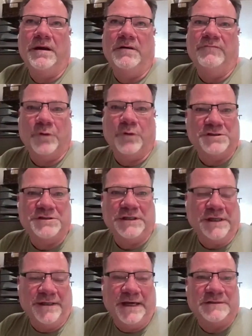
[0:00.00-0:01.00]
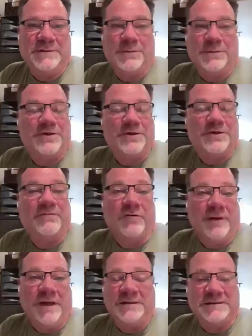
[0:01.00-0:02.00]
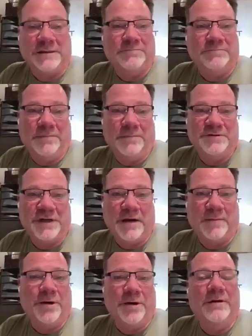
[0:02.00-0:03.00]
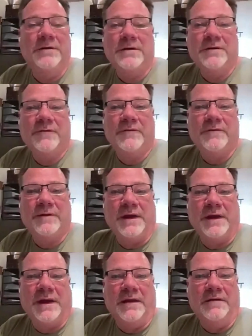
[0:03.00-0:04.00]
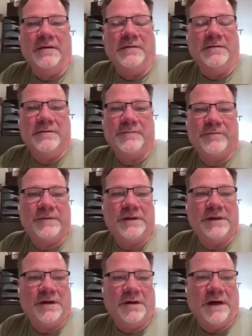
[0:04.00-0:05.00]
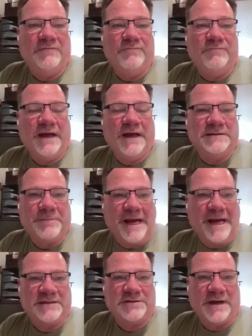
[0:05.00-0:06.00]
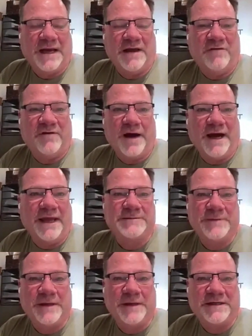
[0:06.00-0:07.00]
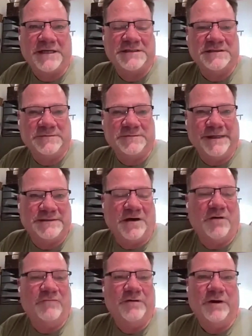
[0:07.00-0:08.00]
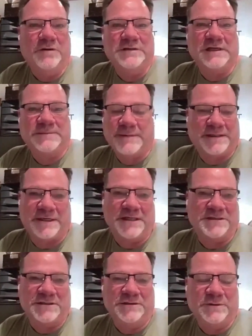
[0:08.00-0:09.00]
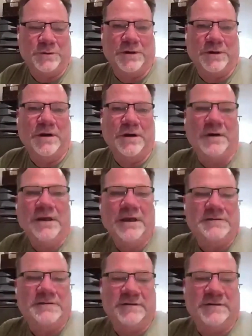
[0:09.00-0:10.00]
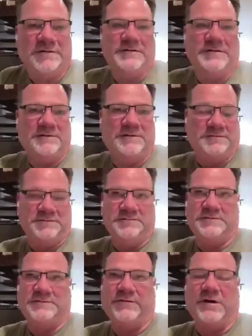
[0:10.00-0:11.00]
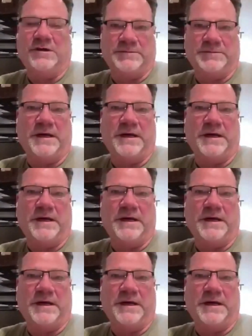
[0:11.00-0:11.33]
unfortunately, that's what it took for me, because I'm stubborn, and as a pastor, I have high expectations of myself, and those expectations is as far as